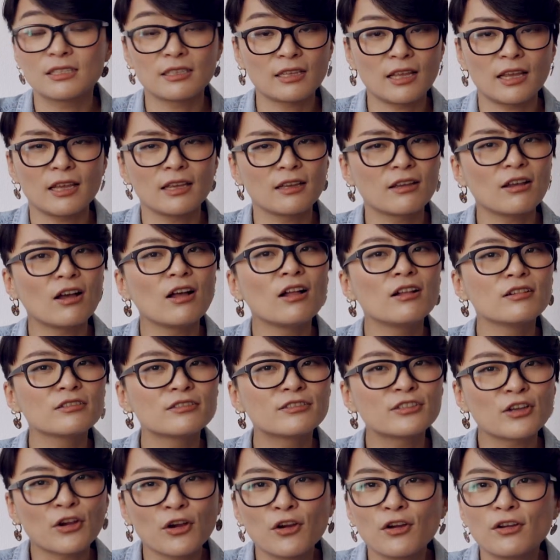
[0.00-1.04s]
like
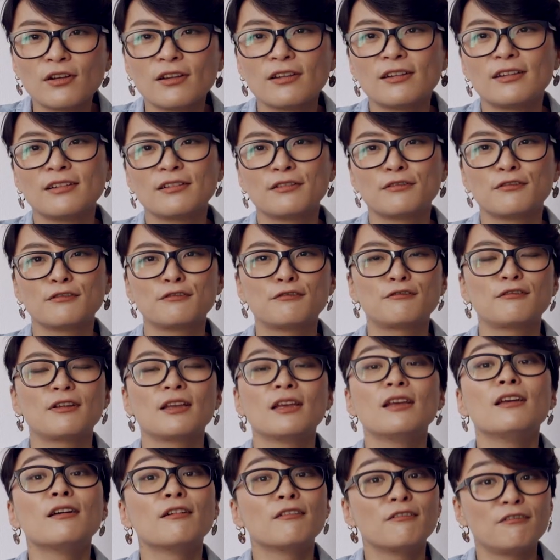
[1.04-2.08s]
alternative
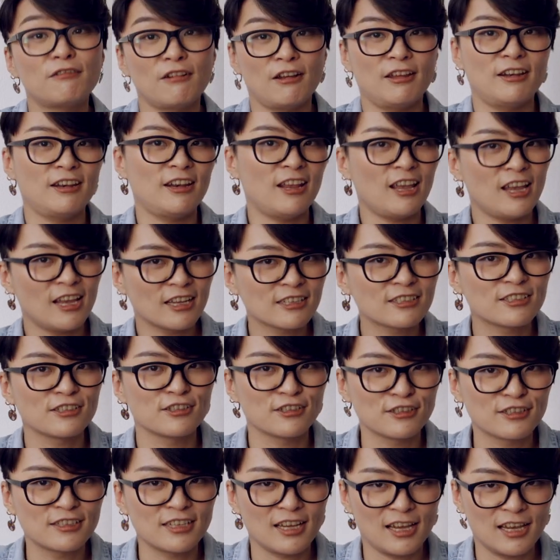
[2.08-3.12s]
fun
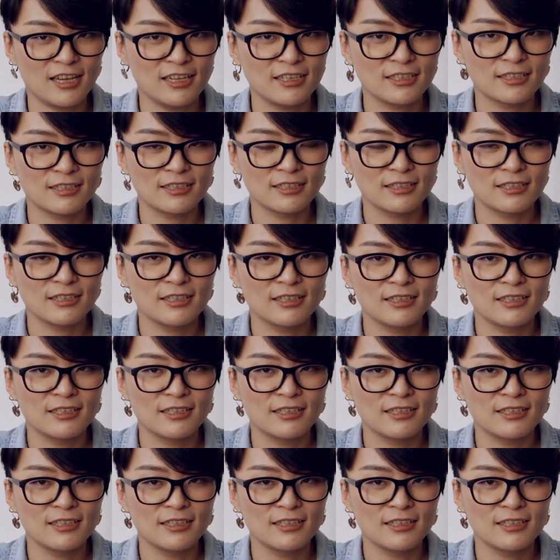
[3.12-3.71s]
exercise.